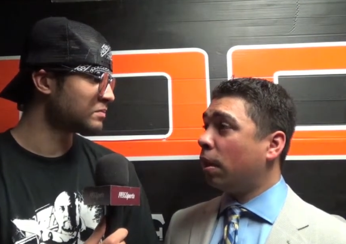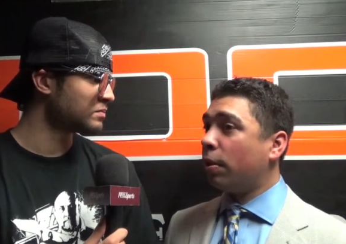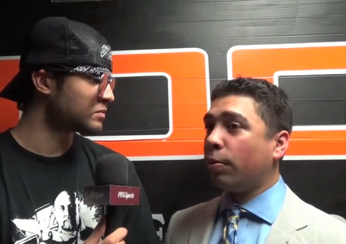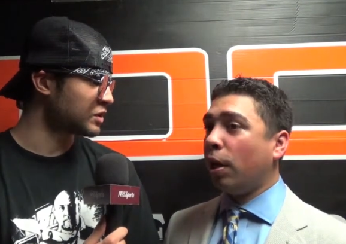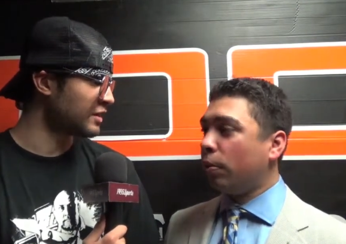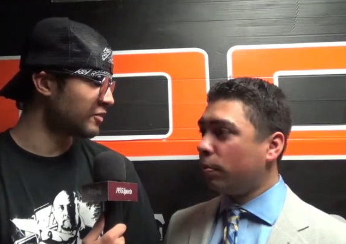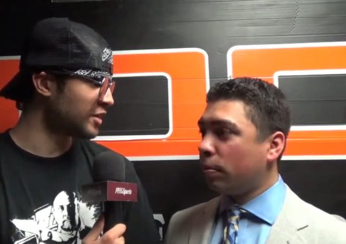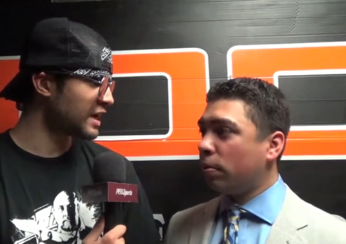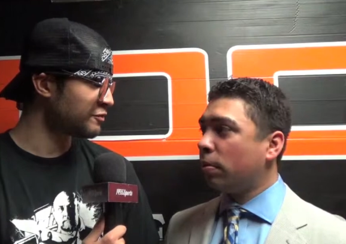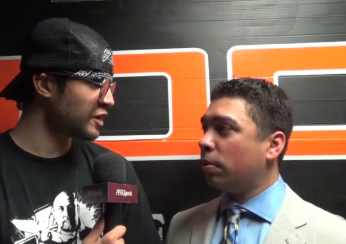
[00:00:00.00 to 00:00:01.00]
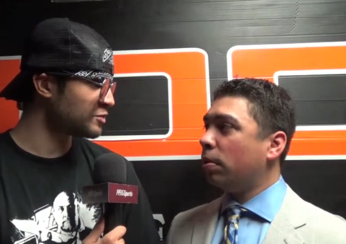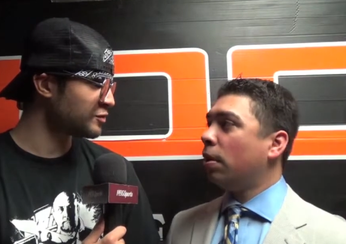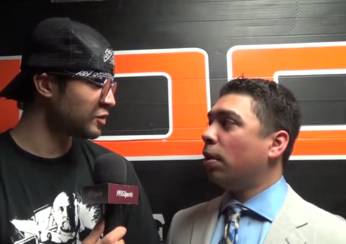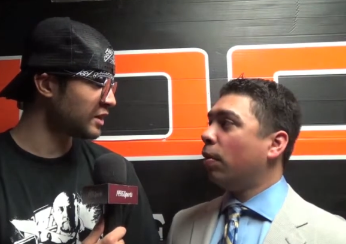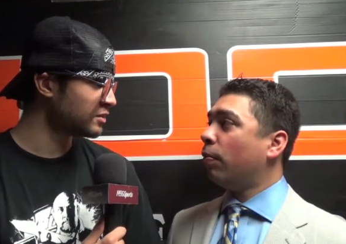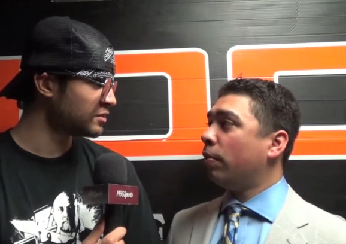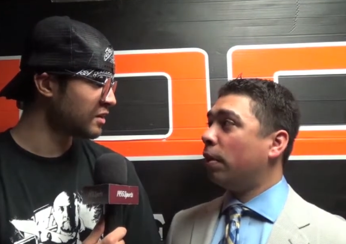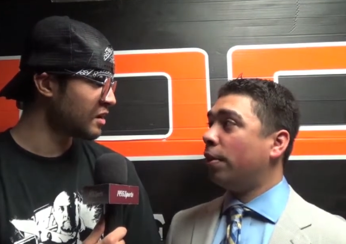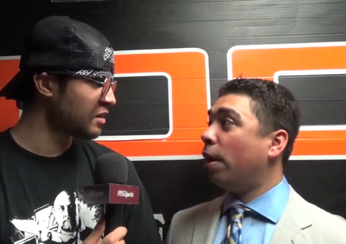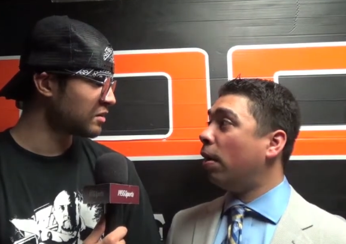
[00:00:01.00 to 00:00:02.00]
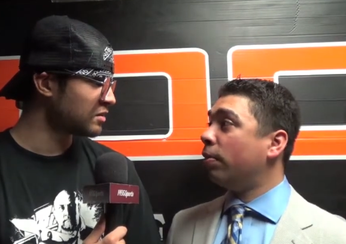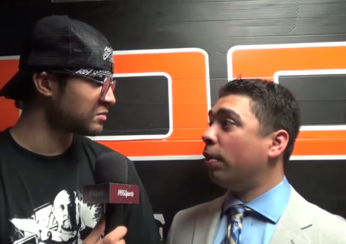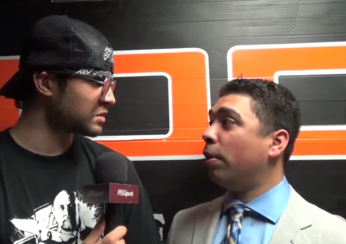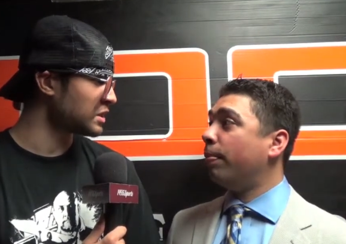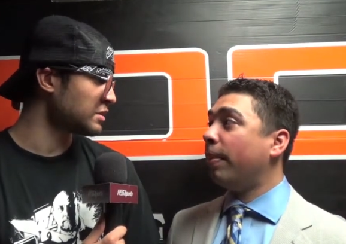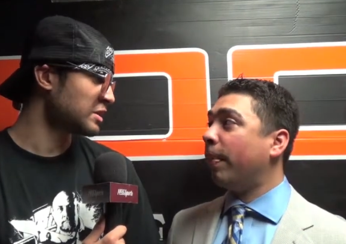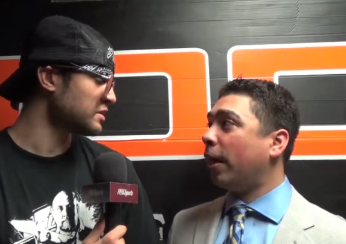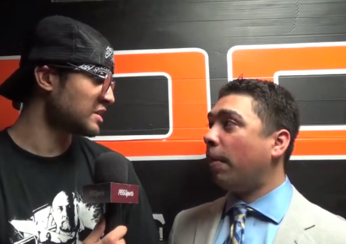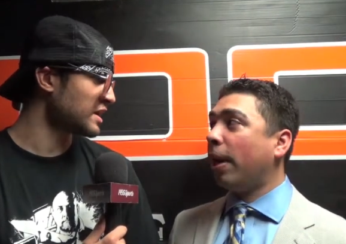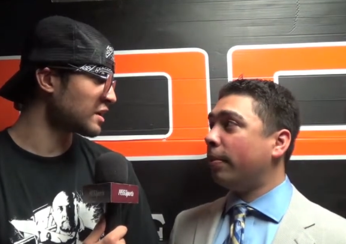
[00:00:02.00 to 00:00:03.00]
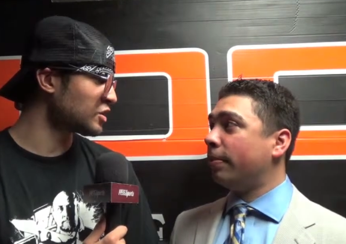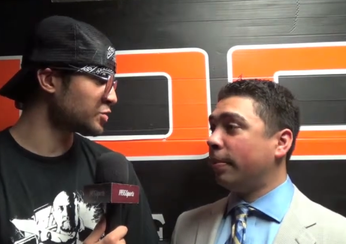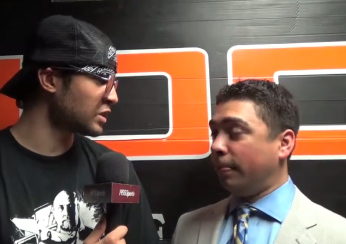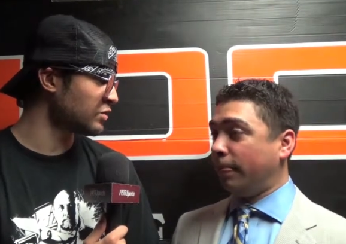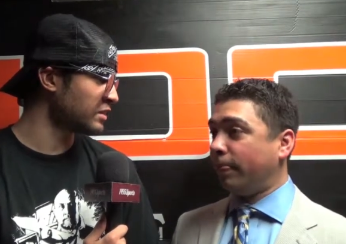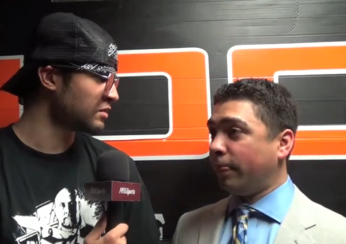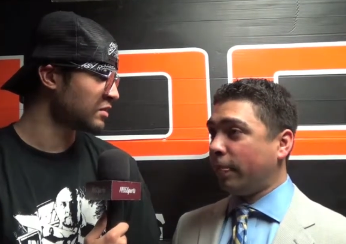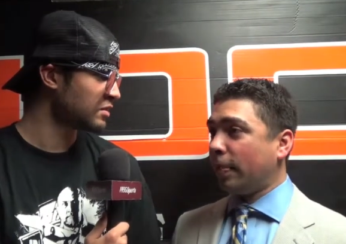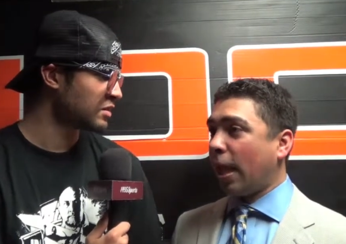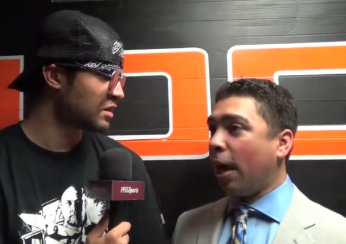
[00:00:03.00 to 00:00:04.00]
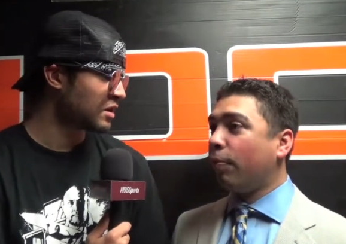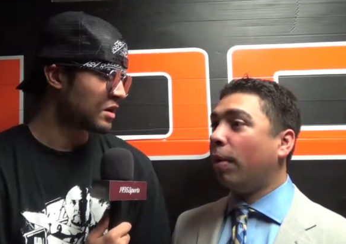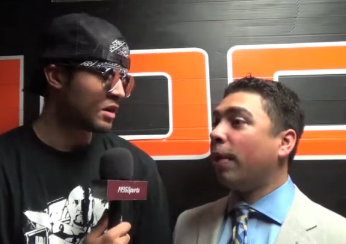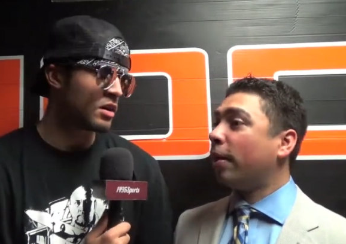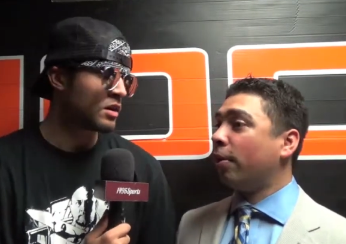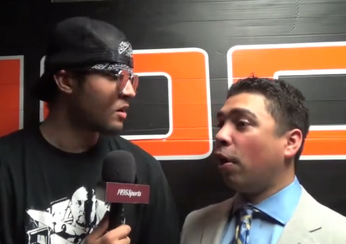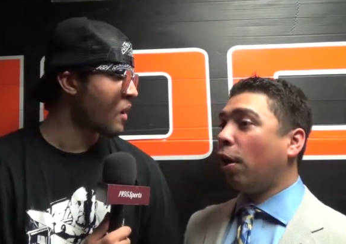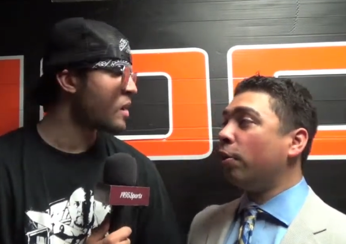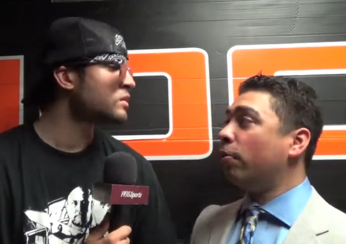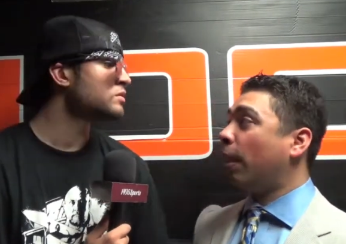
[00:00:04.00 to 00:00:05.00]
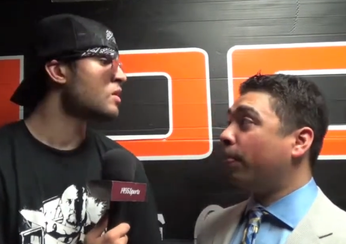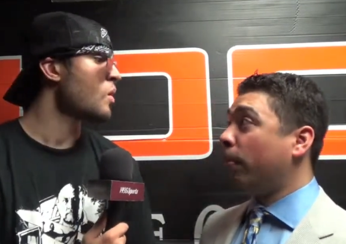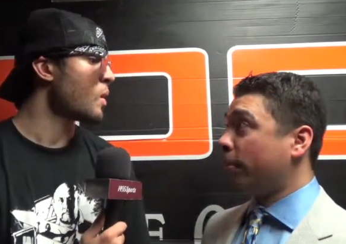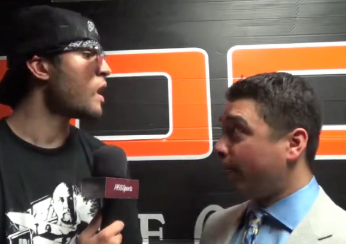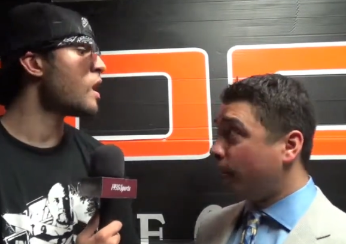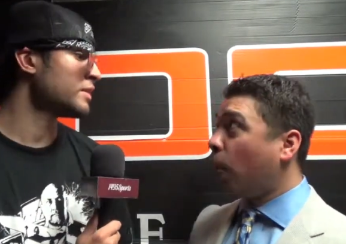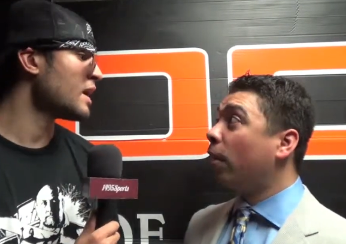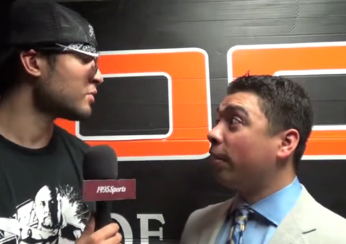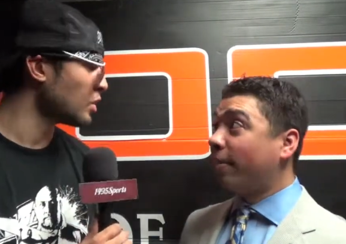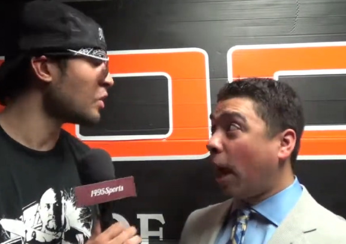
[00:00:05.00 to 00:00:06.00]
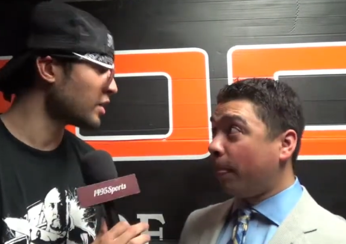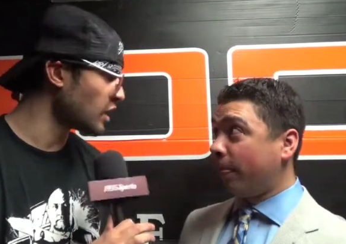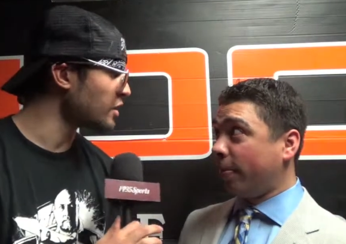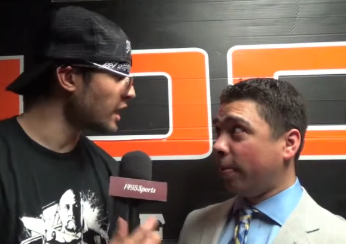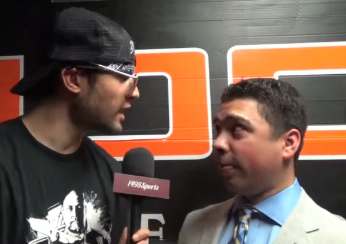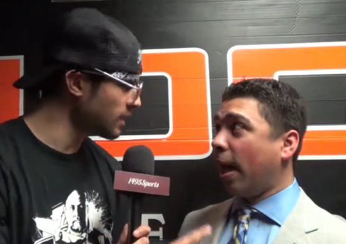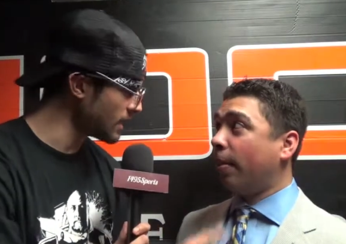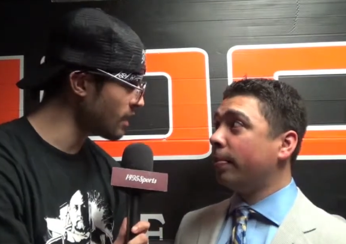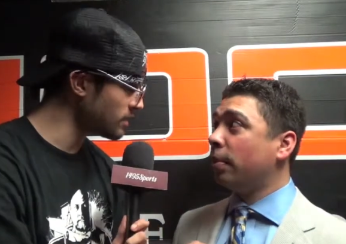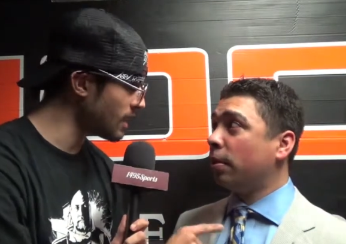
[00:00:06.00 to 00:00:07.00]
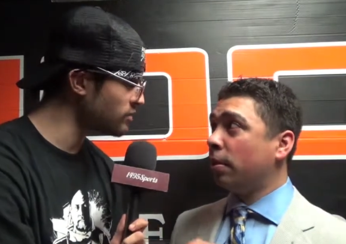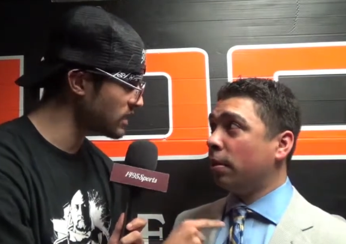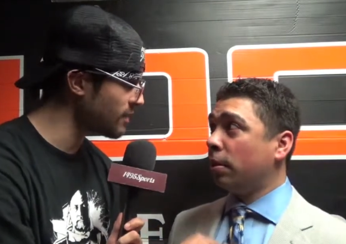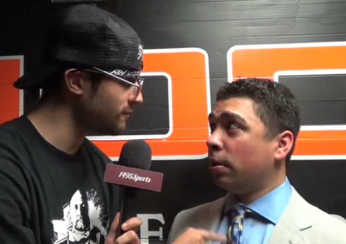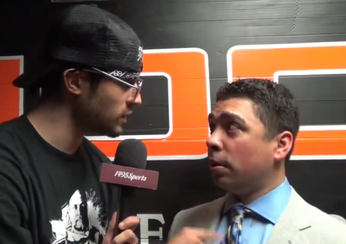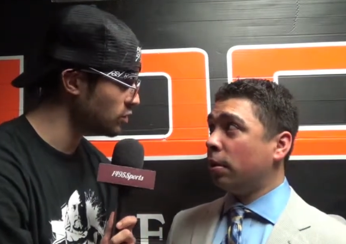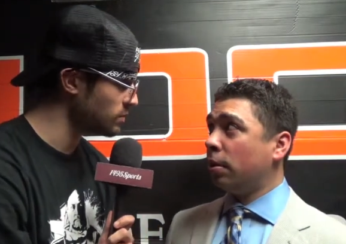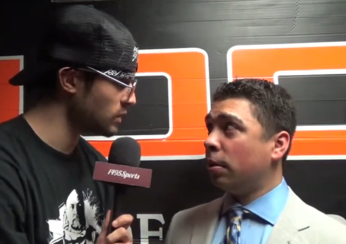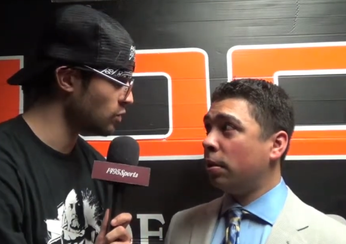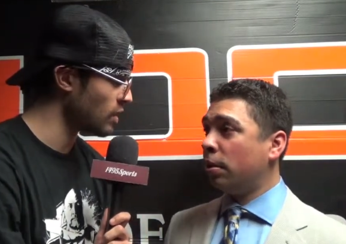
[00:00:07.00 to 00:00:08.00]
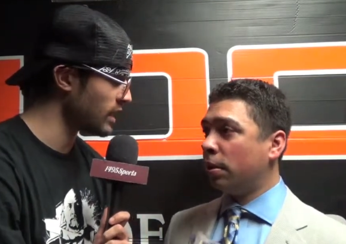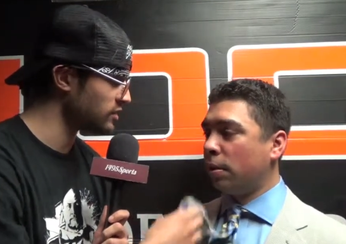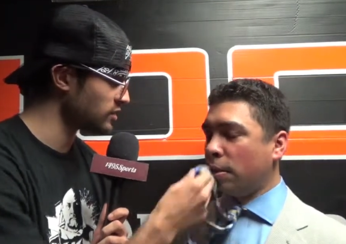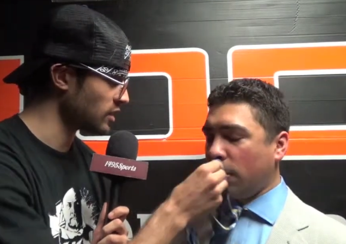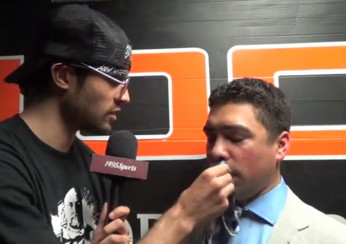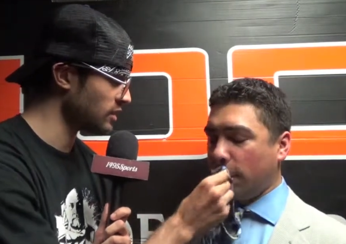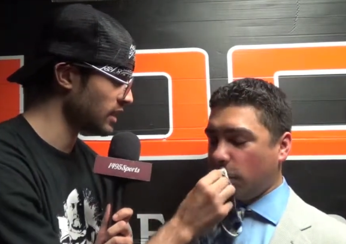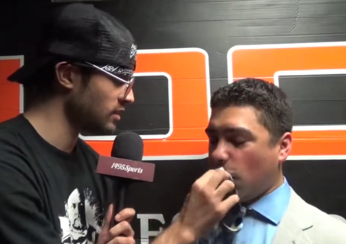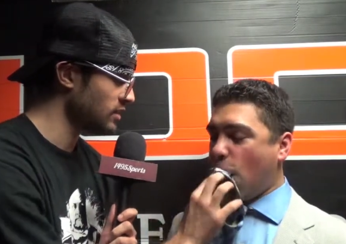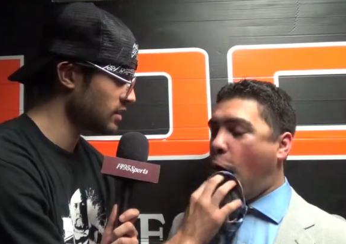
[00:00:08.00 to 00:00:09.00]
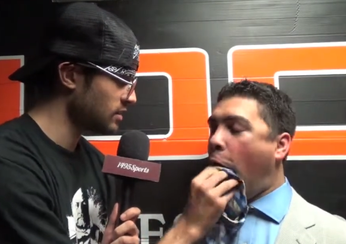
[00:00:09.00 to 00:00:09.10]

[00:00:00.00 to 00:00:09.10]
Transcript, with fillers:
Speaker 1: Uh, well, You've never heard that phrase before? Uh, no, no. Uh, you but, didn't I'm take not, English
Speaker 2: 101? Well, I'm not going to argue that
Speaker 1: point. Oh, you yeah, Okay, okay. okay. Now, now it's time for you to be quiet, sir, okay?